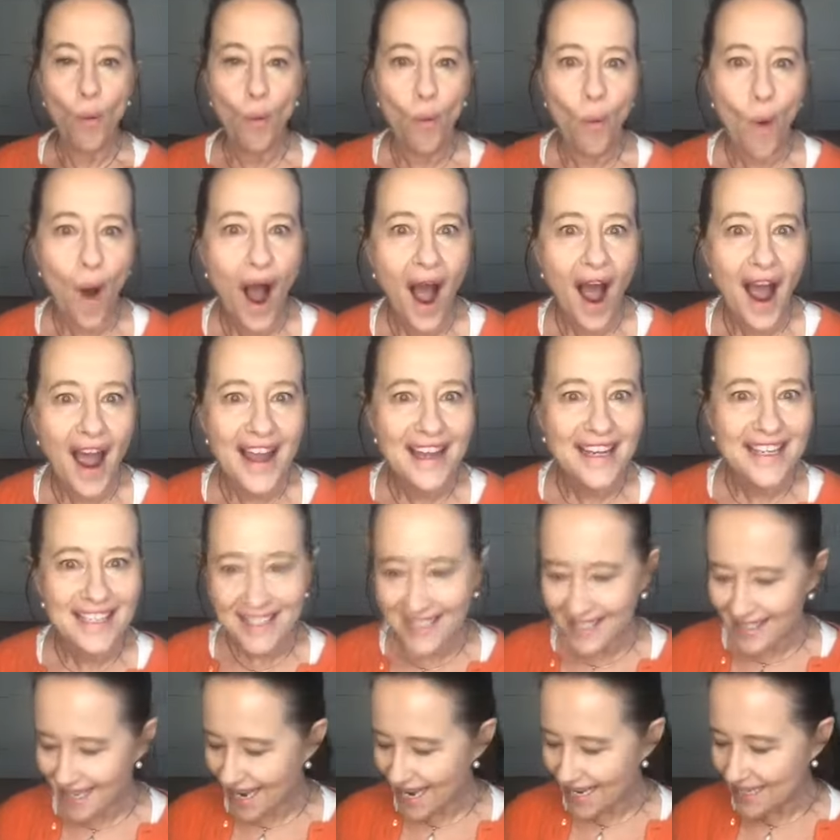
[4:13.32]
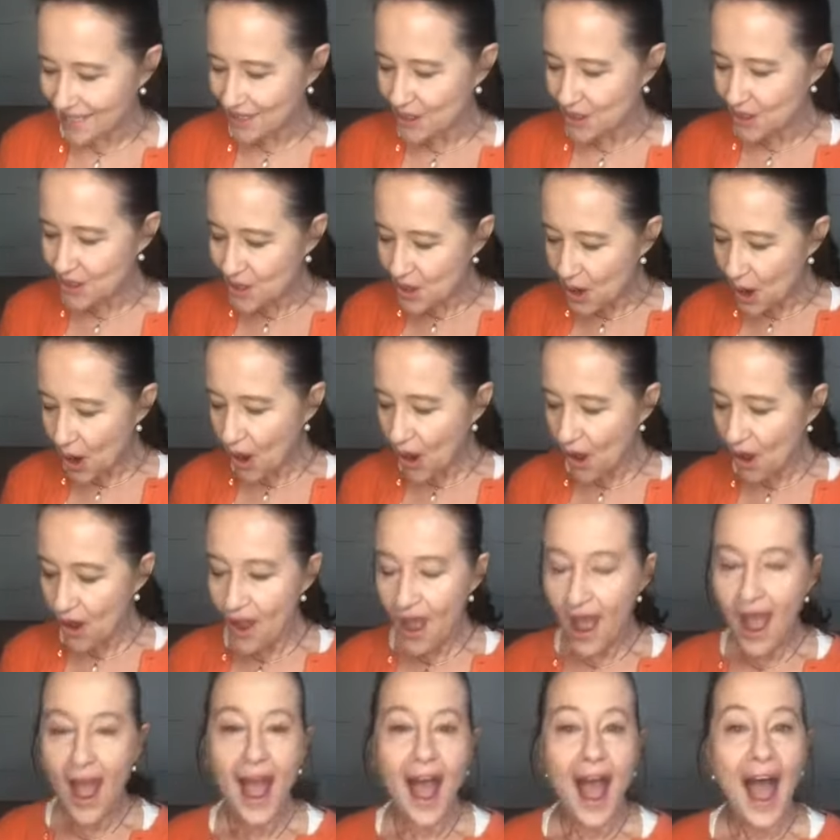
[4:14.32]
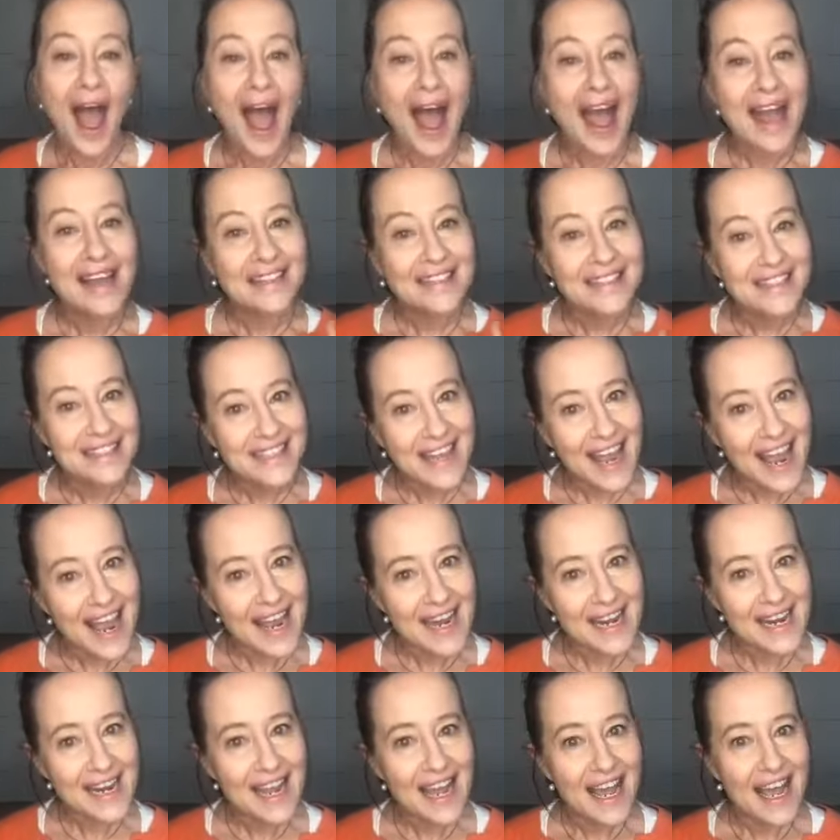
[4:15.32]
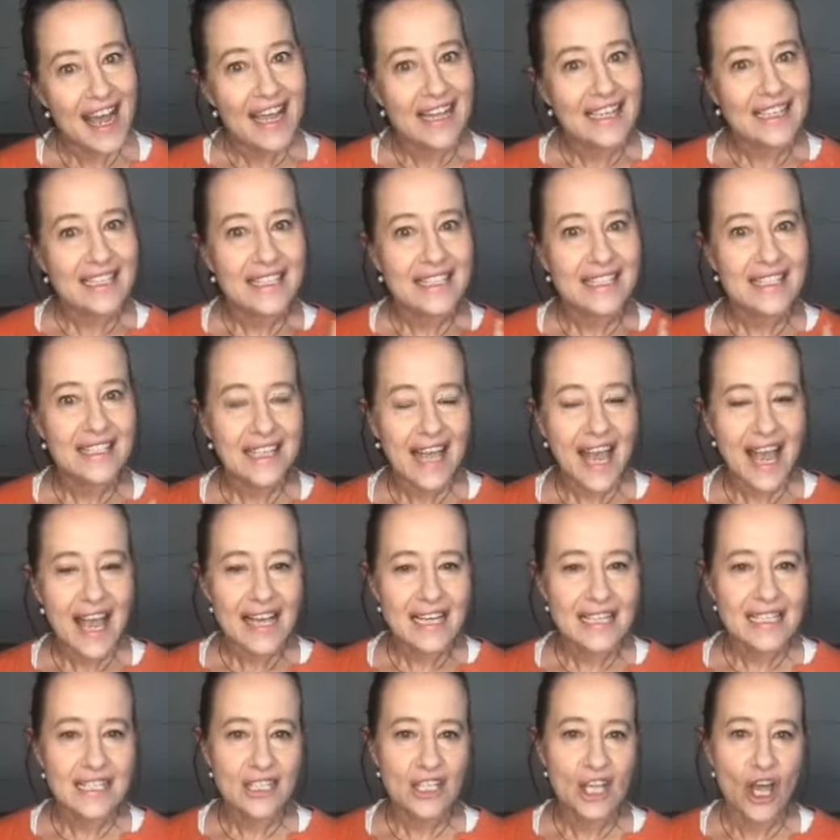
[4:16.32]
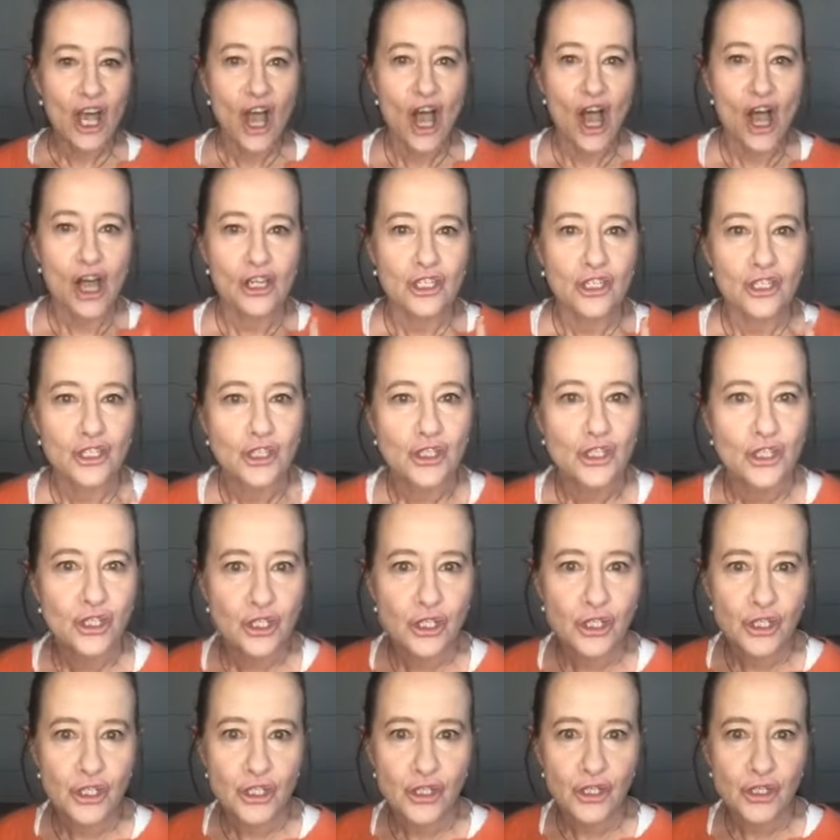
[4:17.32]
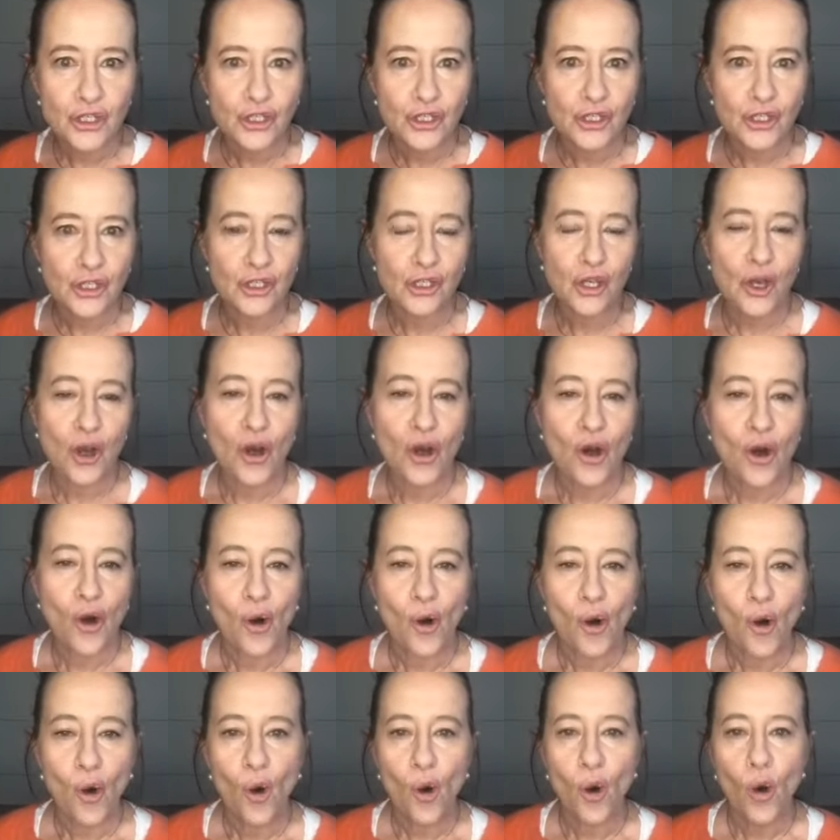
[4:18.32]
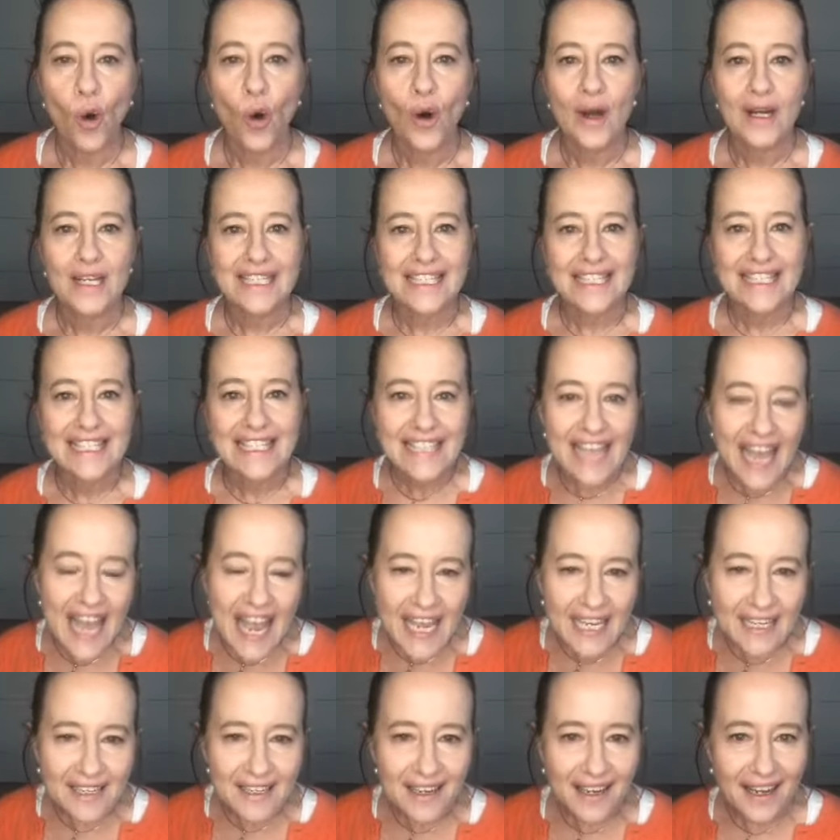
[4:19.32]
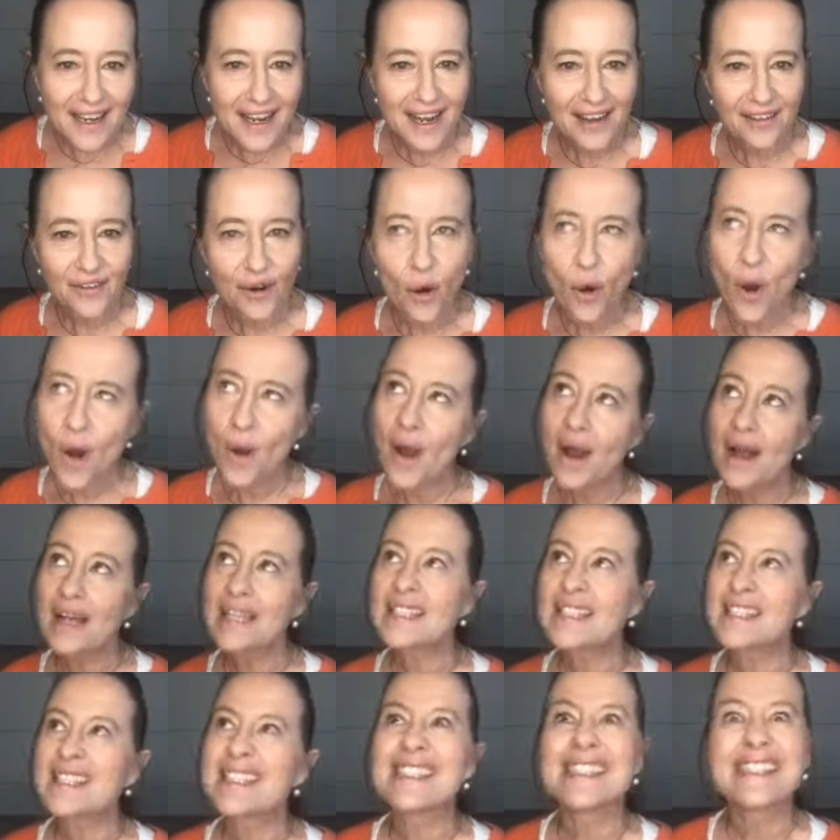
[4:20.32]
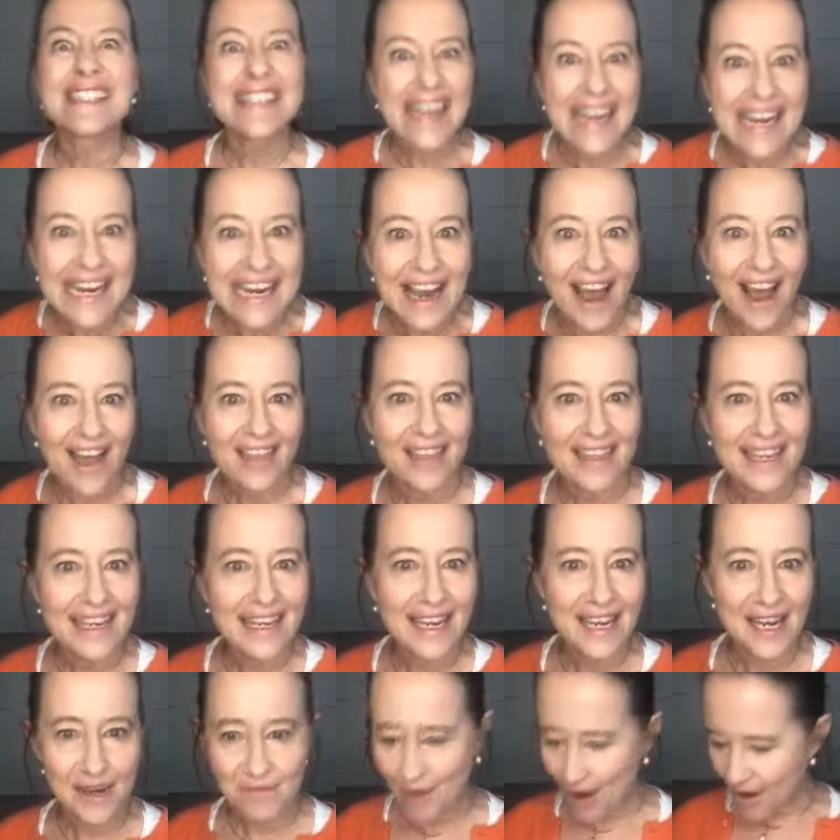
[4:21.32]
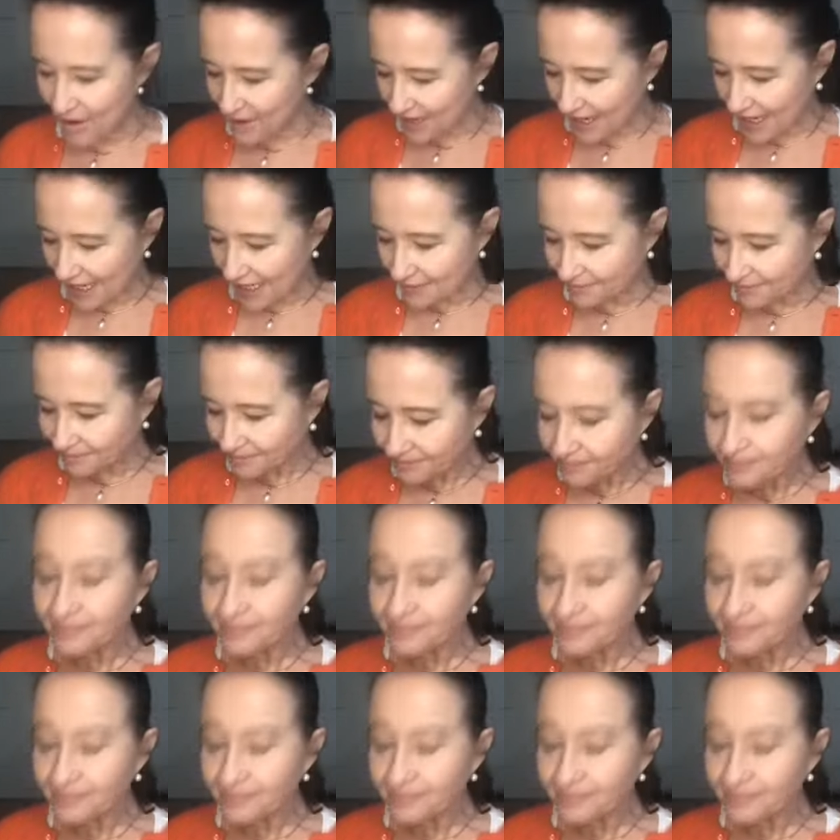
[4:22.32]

Y says y and Z says z or Z, or is it Z, I think, in America.